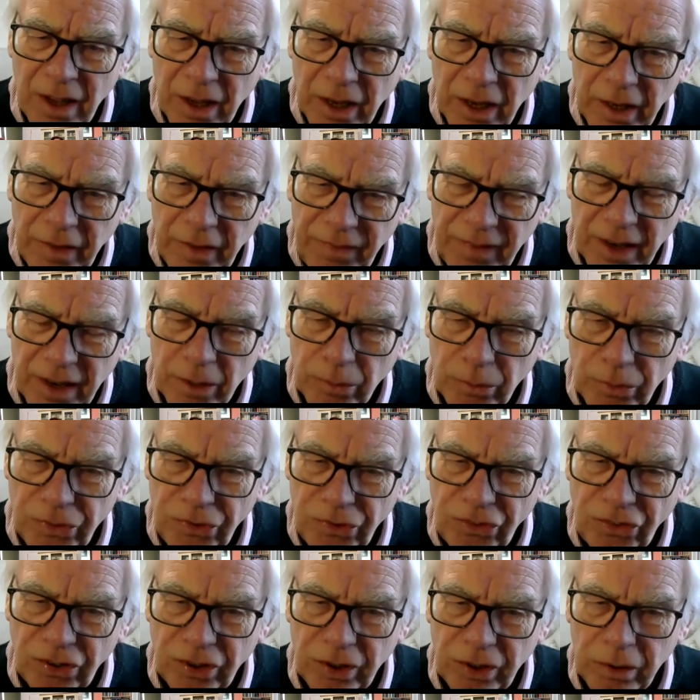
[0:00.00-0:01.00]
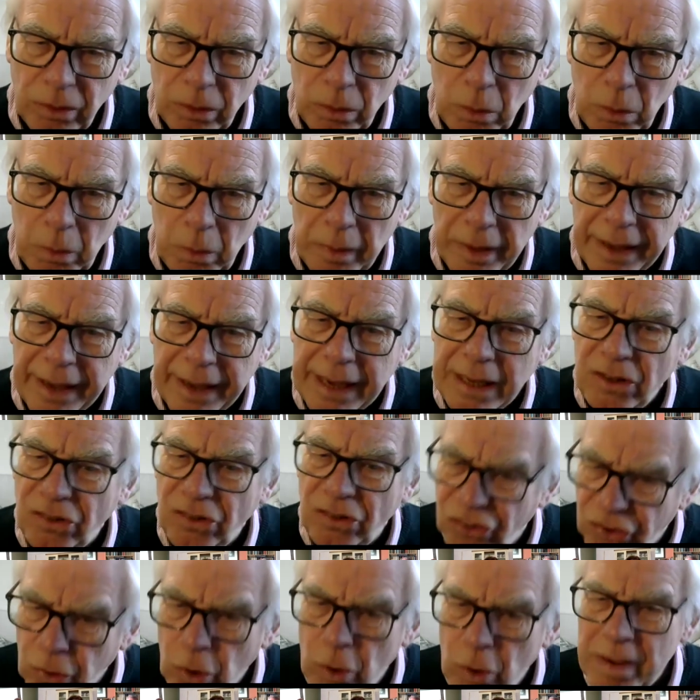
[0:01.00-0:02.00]
And that was true in
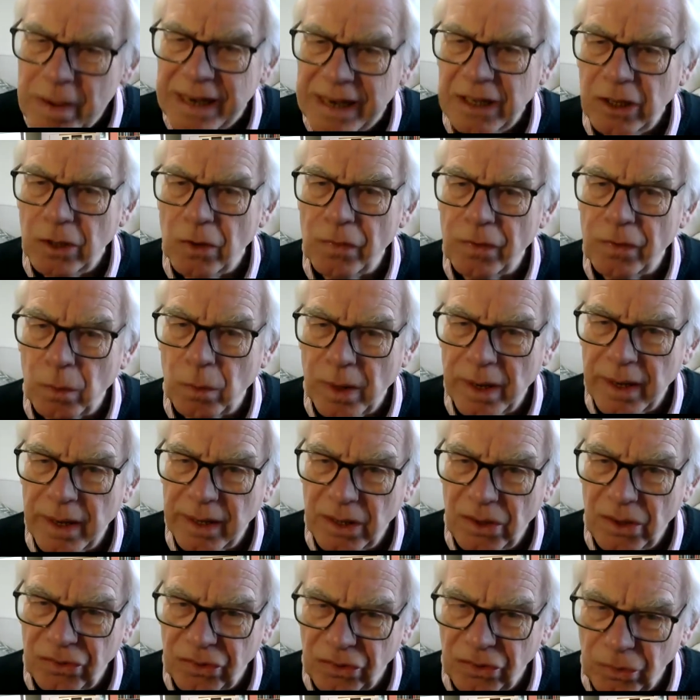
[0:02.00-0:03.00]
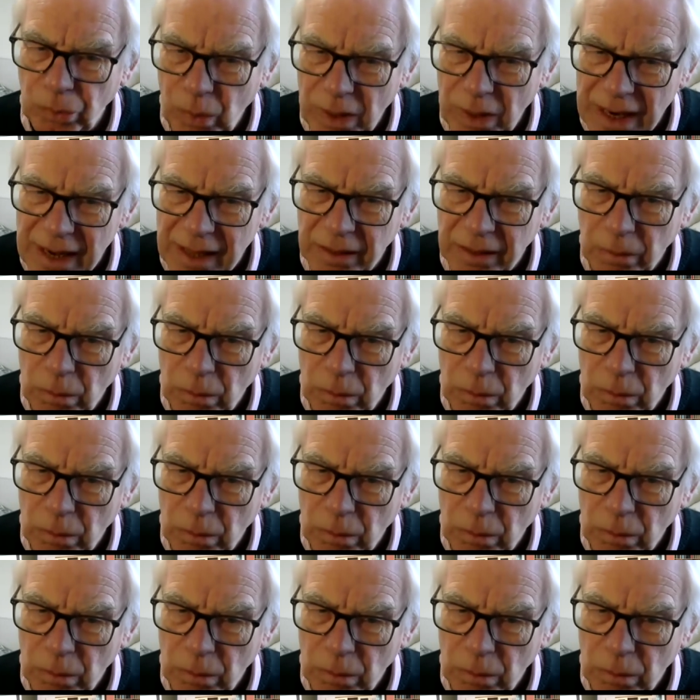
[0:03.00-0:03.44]
so many other ways as well.